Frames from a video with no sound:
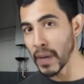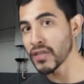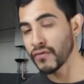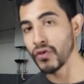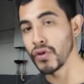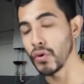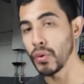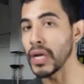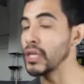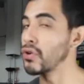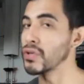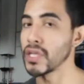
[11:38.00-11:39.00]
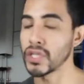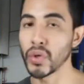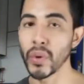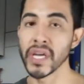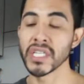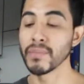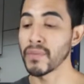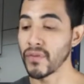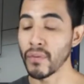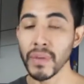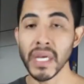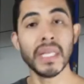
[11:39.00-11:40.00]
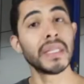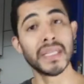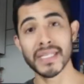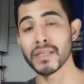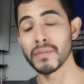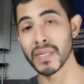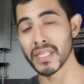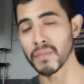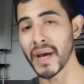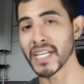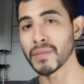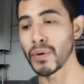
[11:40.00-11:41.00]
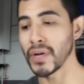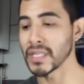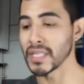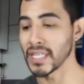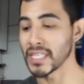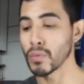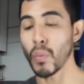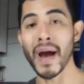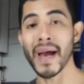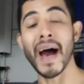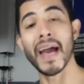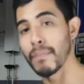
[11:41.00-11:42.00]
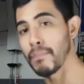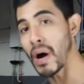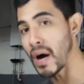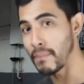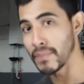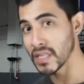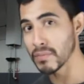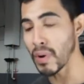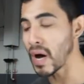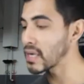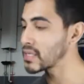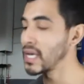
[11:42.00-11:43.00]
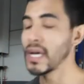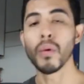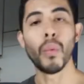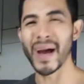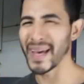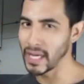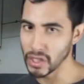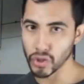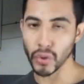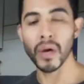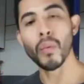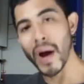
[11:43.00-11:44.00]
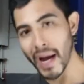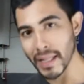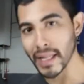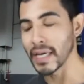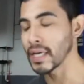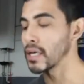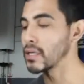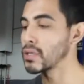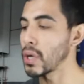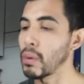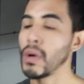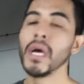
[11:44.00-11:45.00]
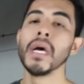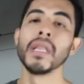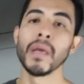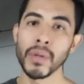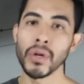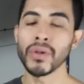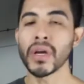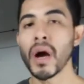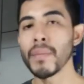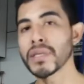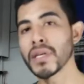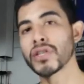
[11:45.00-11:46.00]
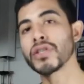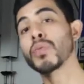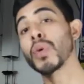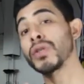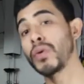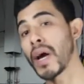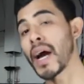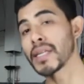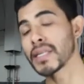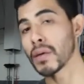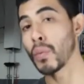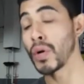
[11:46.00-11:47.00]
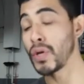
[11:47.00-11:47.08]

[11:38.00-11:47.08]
best for you and your situation. But for me, this is my experience, and this is why I bought this box, why I enjoy it, why I like it. So let me know in the comment sections what do you guys